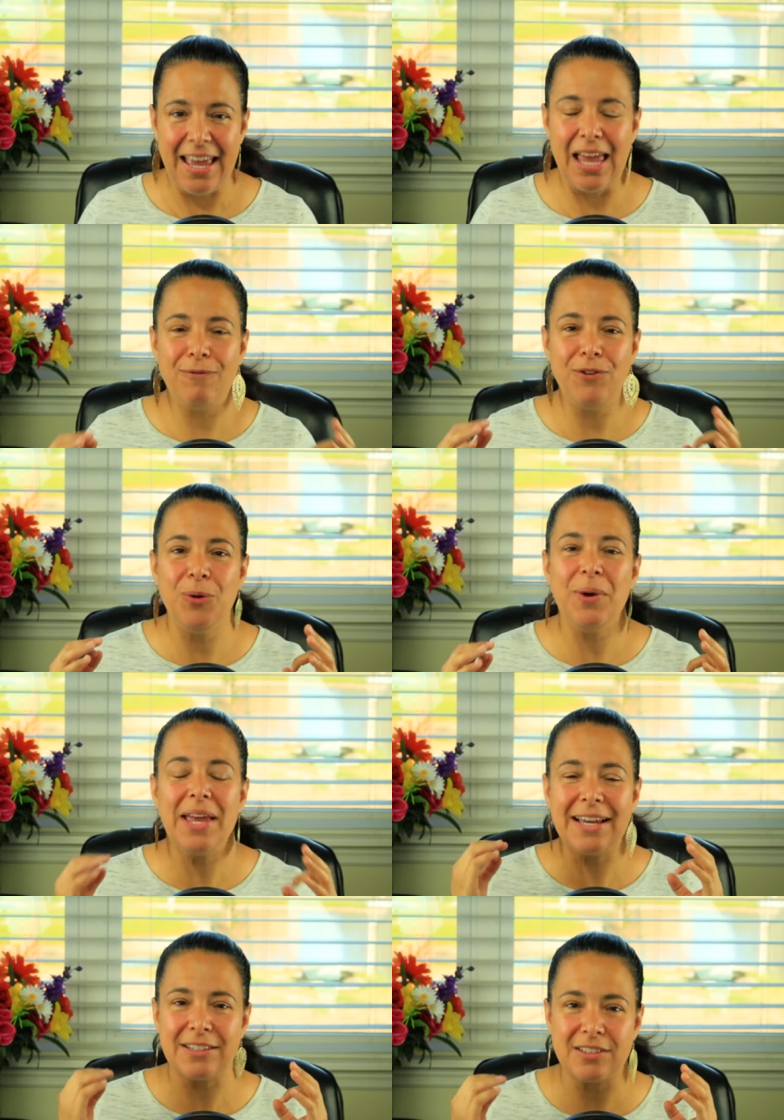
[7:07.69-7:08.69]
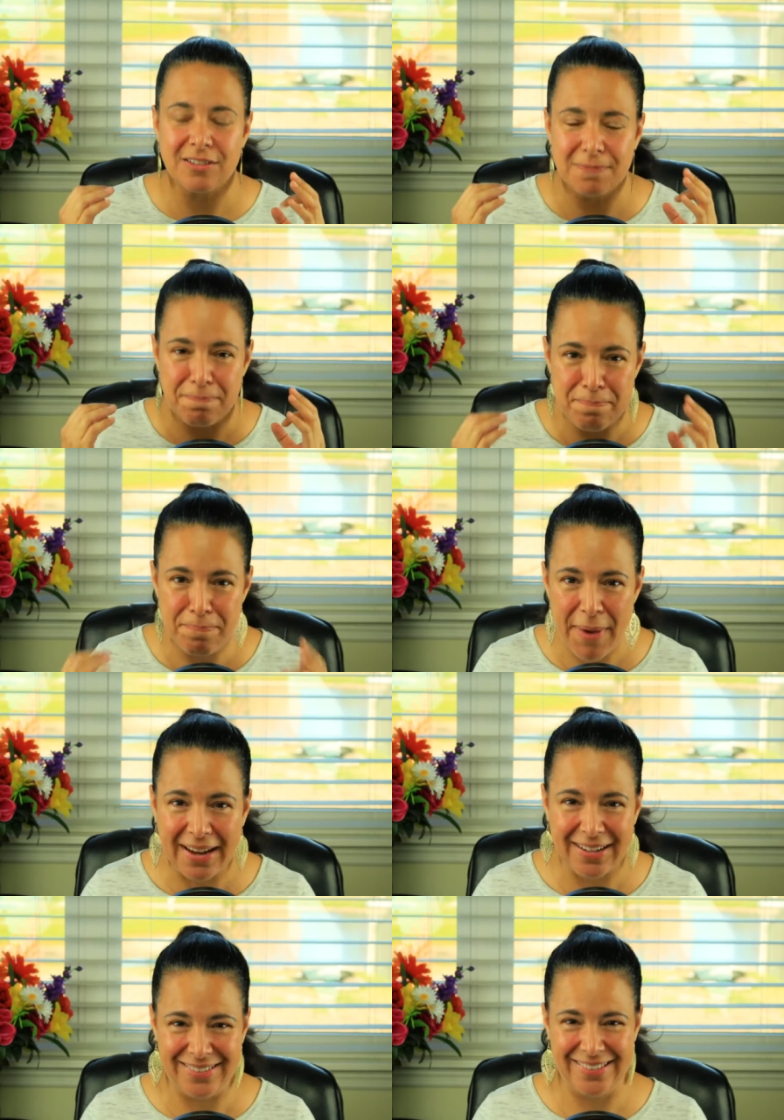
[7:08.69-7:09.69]
If you
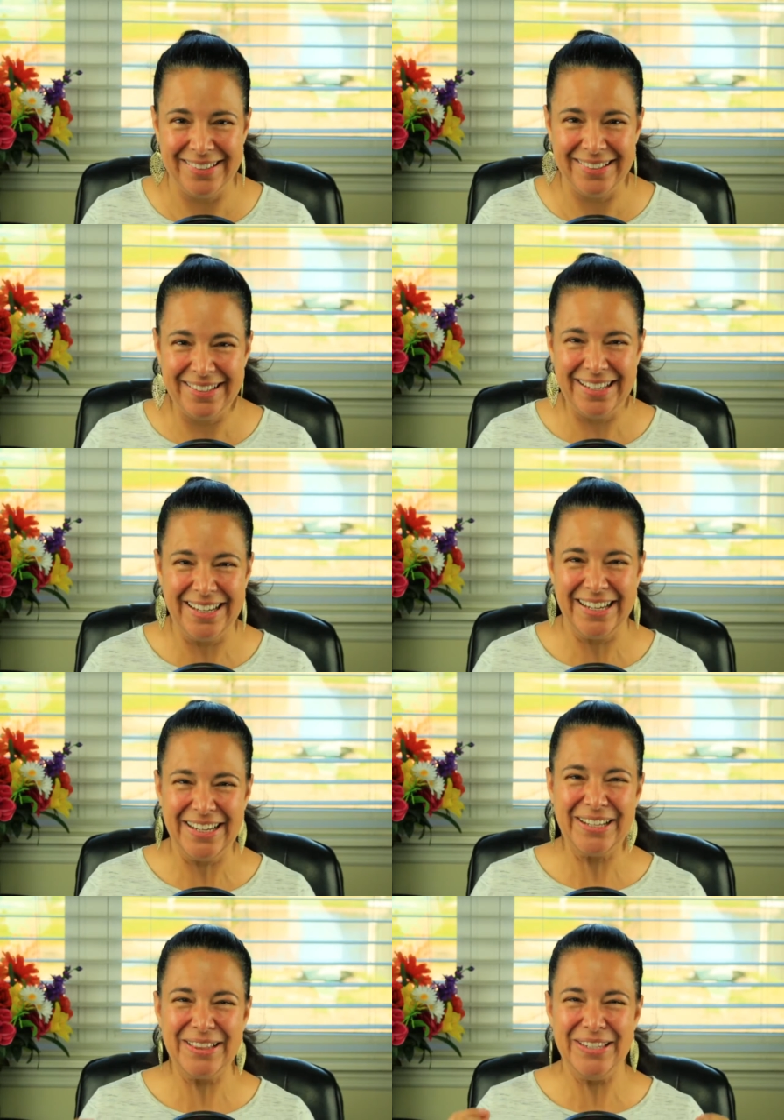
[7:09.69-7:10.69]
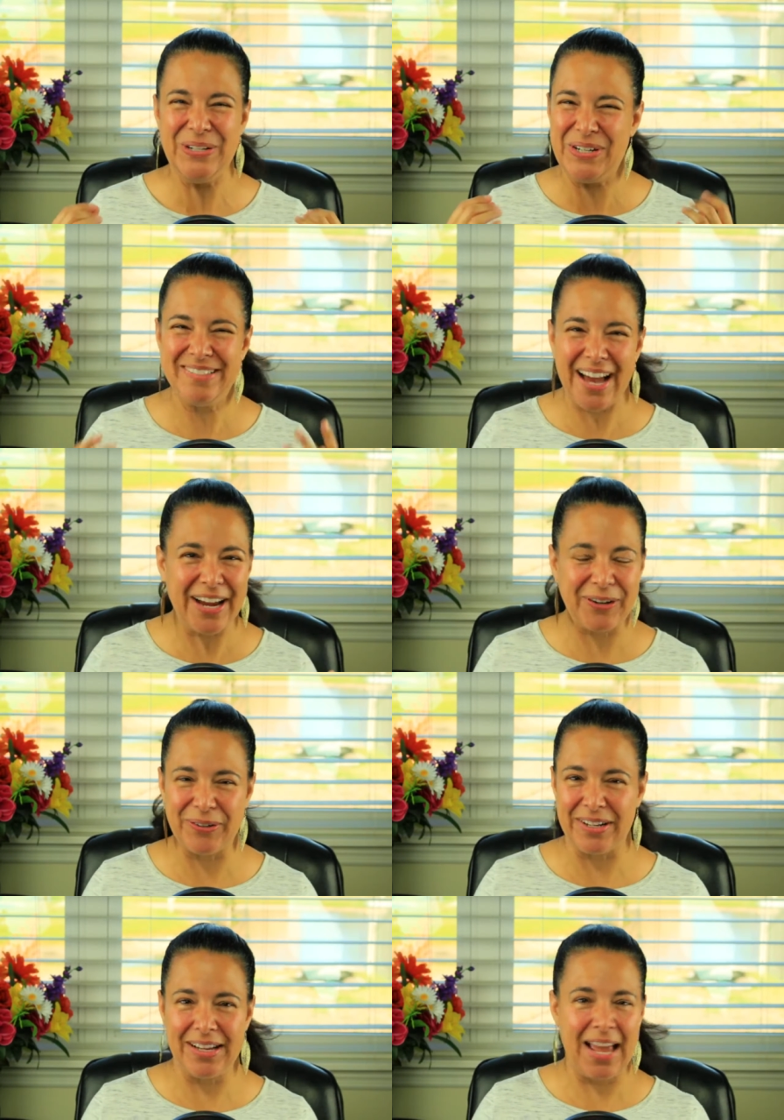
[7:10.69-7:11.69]
expect your
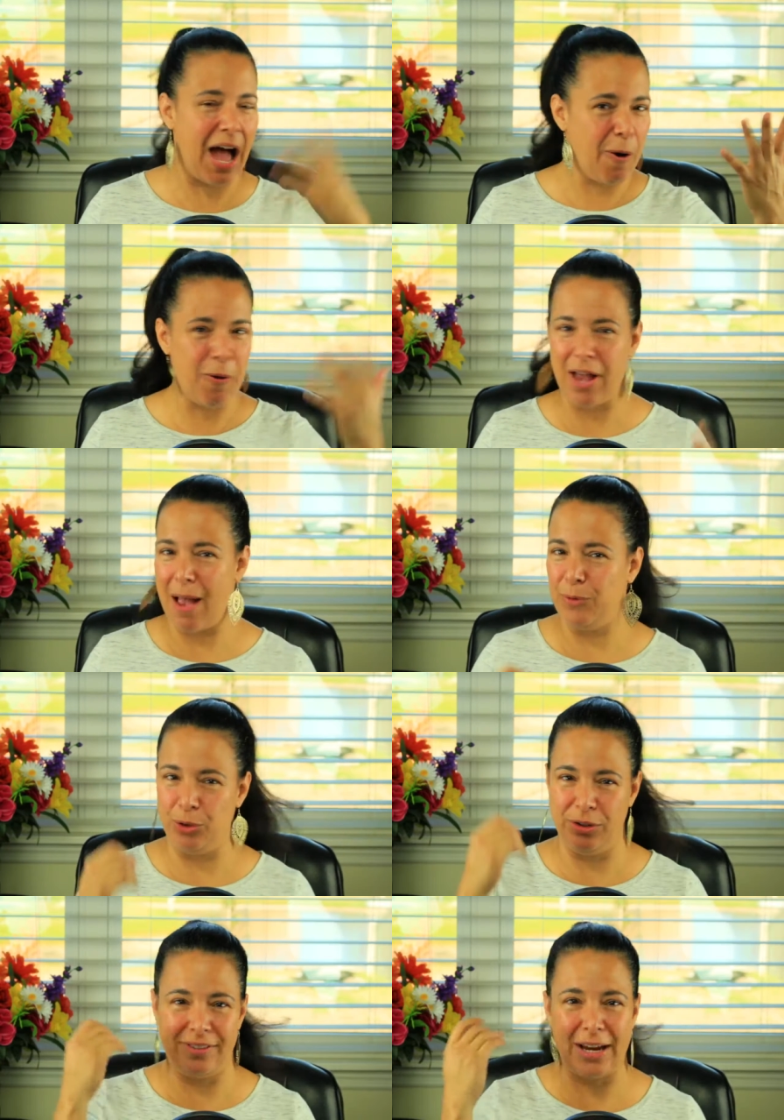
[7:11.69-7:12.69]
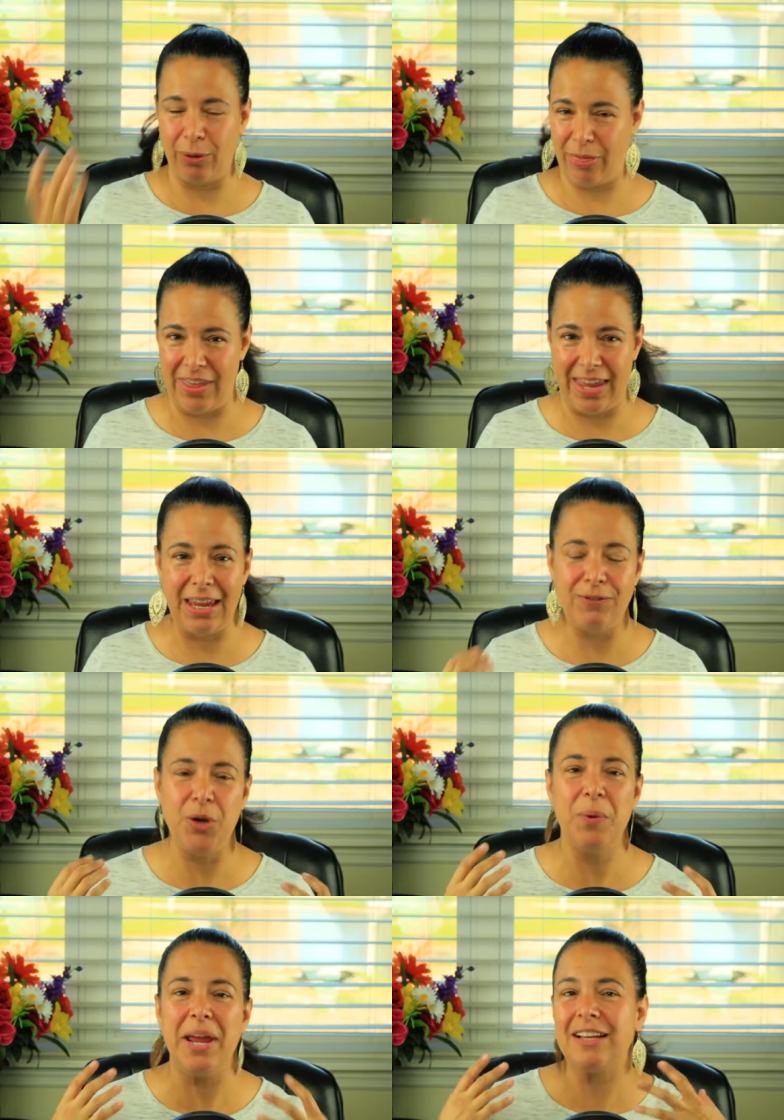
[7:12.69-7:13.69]
desired outcome, your desired thing, if
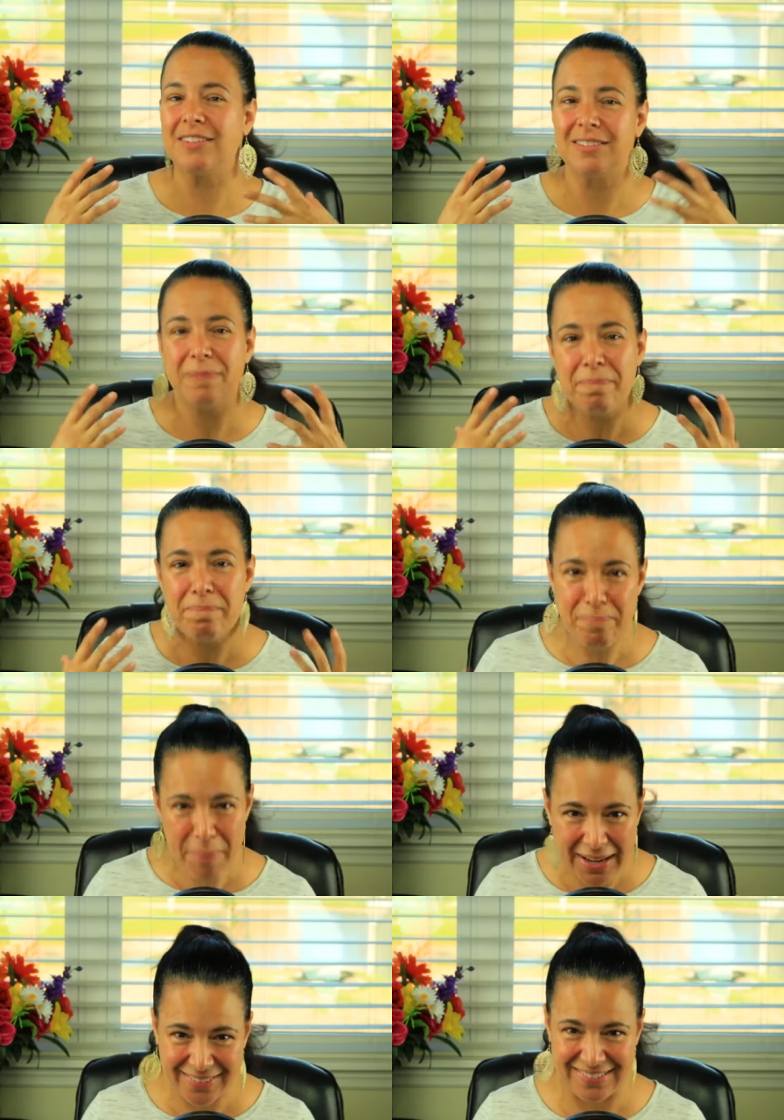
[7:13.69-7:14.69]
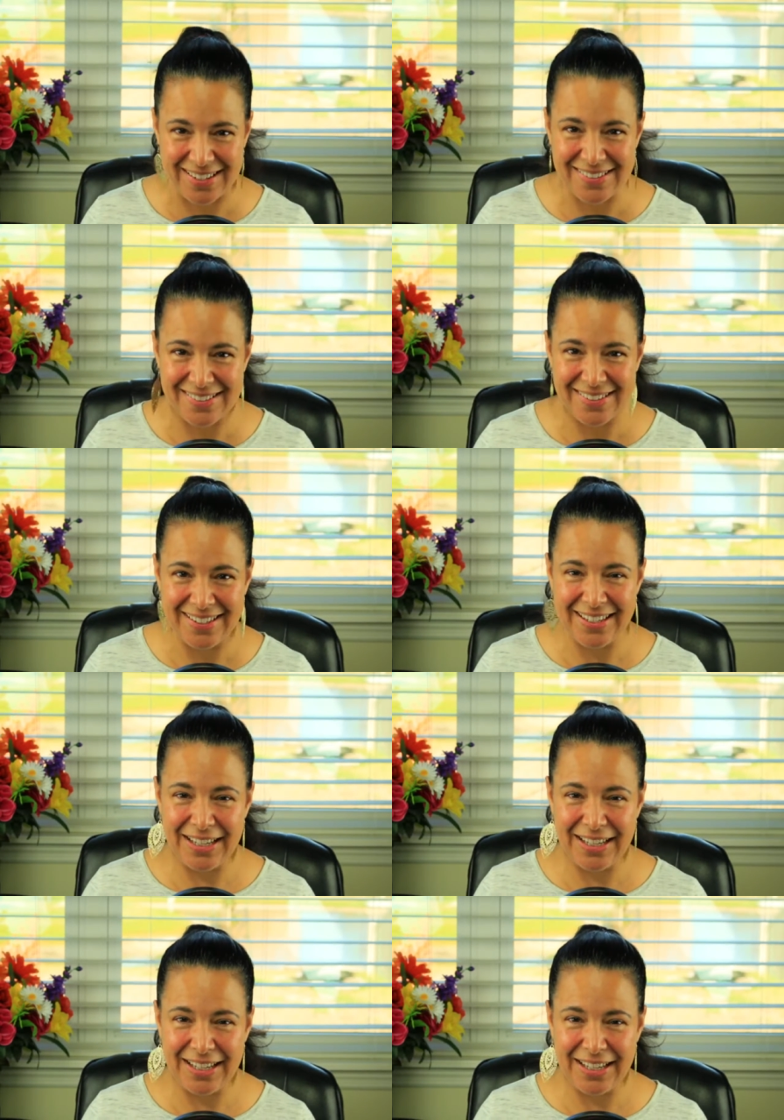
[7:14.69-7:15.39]
you expect it,